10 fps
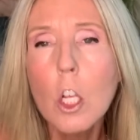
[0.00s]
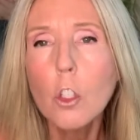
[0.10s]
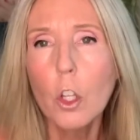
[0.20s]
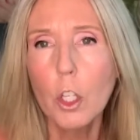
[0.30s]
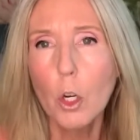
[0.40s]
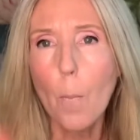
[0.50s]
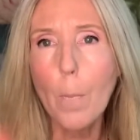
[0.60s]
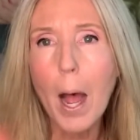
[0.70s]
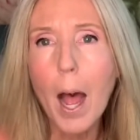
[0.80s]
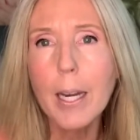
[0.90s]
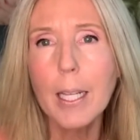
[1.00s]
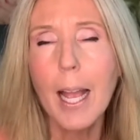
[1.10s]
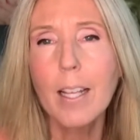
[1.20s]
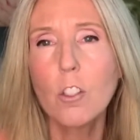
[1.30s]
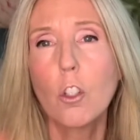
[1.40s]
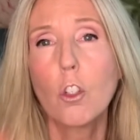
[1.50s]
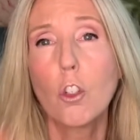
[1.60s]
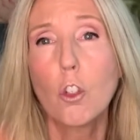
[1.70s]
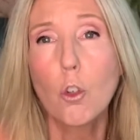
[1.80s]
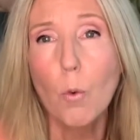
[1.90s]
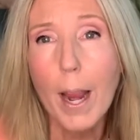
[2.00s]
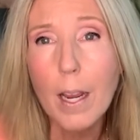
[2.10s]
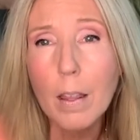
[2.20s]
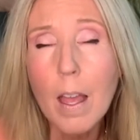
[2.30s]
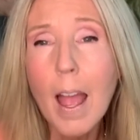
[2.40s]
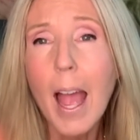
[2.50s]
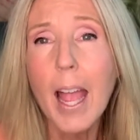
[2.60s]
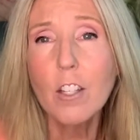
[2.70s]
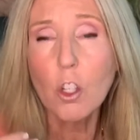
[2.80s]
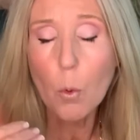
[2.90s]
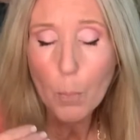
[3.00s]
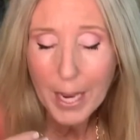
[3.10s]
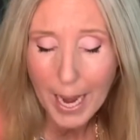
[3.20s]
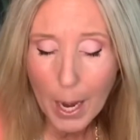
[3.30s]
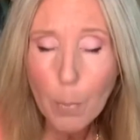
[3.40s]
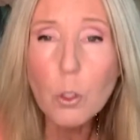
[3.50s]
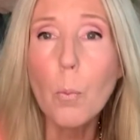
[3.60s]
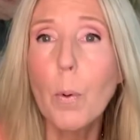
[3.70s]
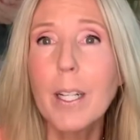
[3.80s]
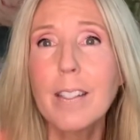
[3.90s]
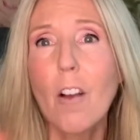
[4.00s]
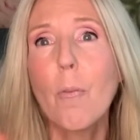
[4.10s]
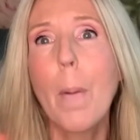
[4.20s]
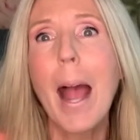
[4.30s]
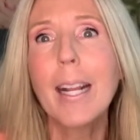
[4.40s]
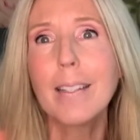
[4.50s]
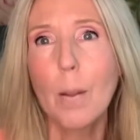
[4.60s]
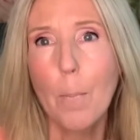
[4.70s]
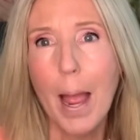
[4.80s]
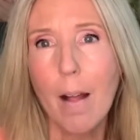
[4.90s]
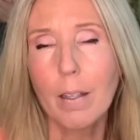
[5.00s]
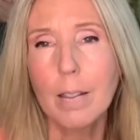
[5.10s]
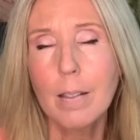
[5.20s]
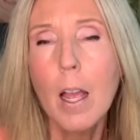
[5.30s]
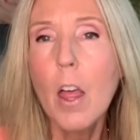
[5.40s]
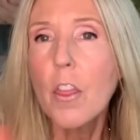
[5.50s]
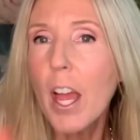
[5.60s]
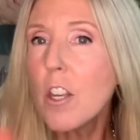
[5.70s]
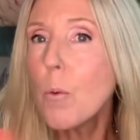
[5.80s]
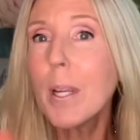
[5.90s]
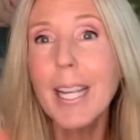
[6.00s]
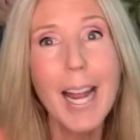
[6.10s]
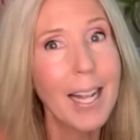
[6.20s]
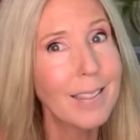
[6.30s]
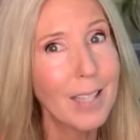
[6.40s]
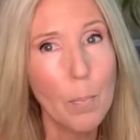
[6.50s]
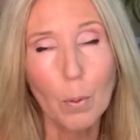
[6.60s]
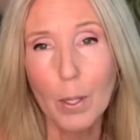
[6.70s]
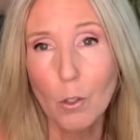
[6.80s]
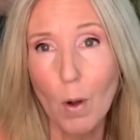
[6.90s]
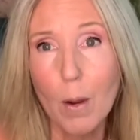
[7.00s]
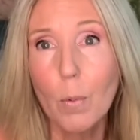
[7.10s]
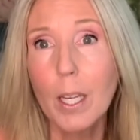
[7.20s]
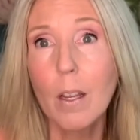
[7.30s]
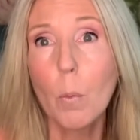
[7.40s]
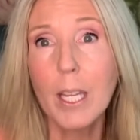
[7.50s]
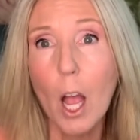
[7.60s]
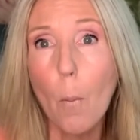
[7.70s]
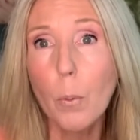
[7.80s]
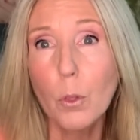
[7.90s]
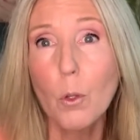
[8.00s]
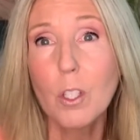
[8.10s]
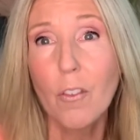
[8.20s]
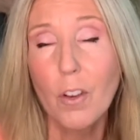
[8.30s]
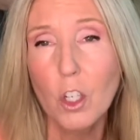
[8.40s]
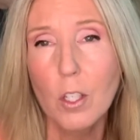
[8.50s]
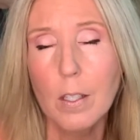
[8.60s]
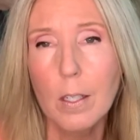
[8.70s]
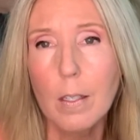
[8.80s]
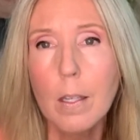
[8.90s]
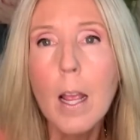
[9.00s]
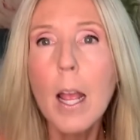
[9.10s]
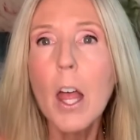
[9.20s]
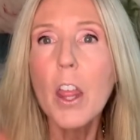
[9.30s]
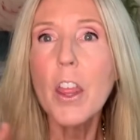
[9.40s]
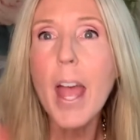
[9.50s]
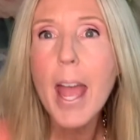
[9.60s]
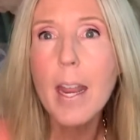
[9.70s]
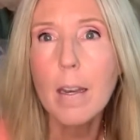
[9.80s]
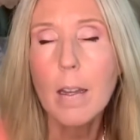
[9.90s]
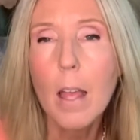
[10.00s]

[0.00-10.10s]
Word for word: so that your body has the strength to be able to bring itself back into balance. Then we can add supplements, right? We, we help with those deficiencies. Then,